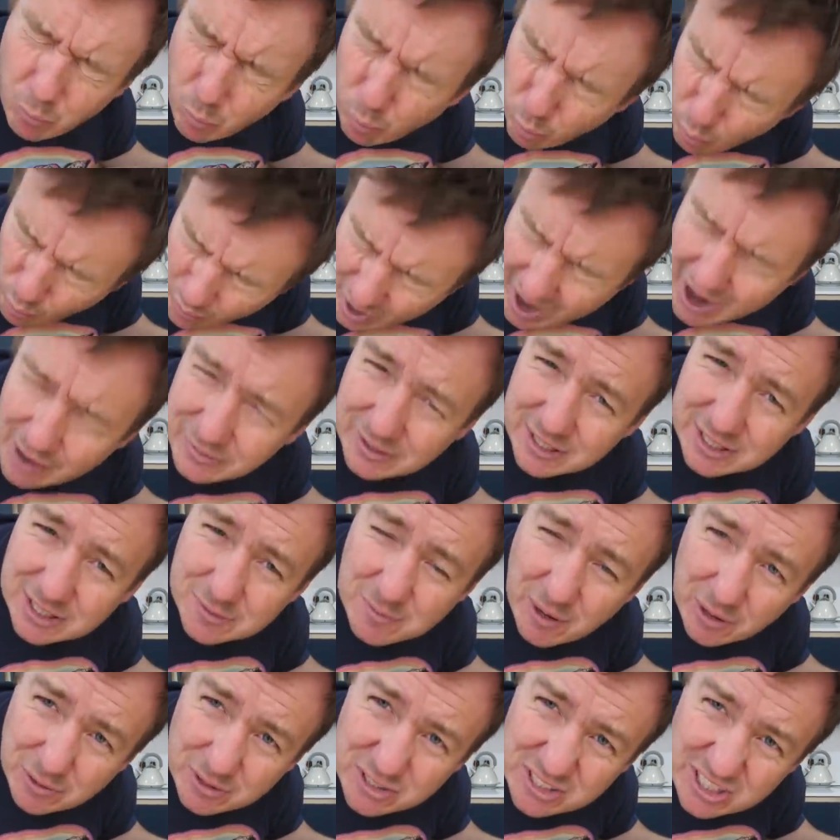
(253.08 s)
Wow, that
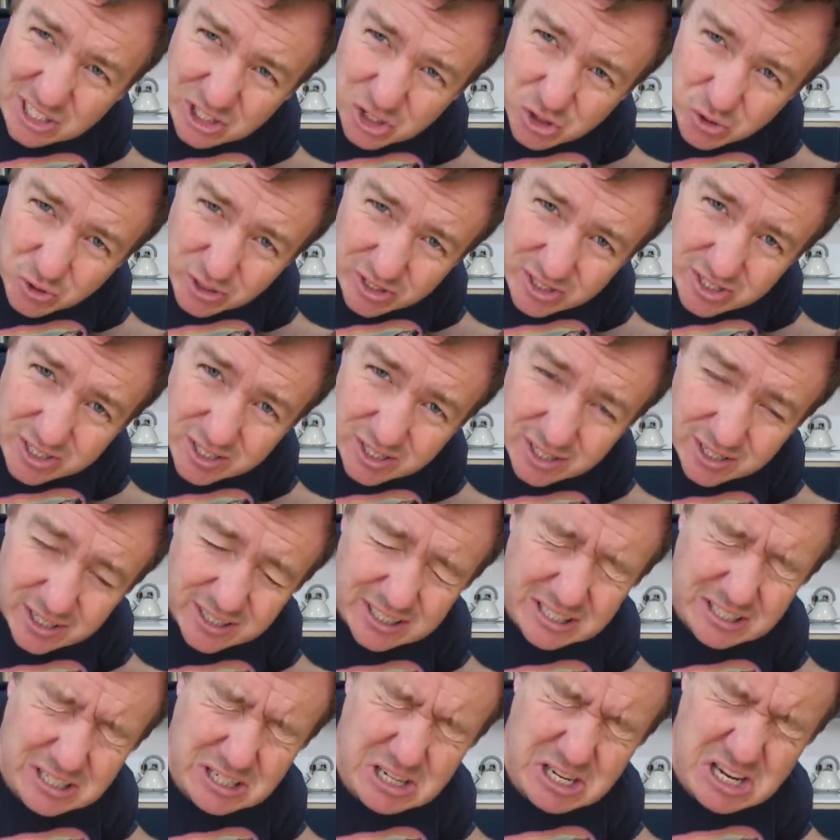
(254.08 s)
smells citrus.
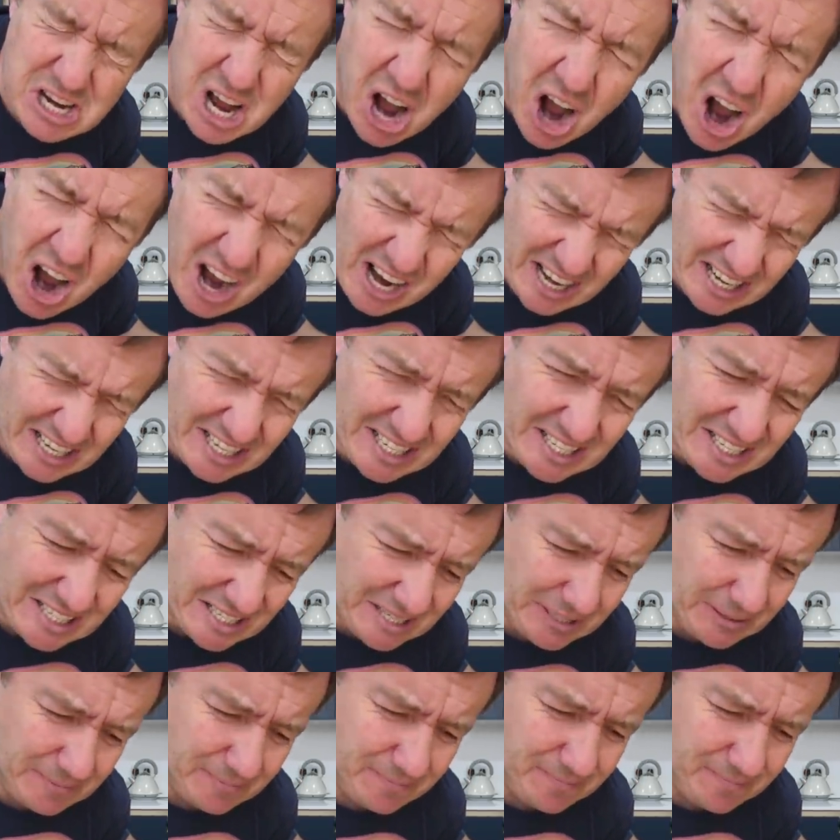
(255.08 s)
Nice.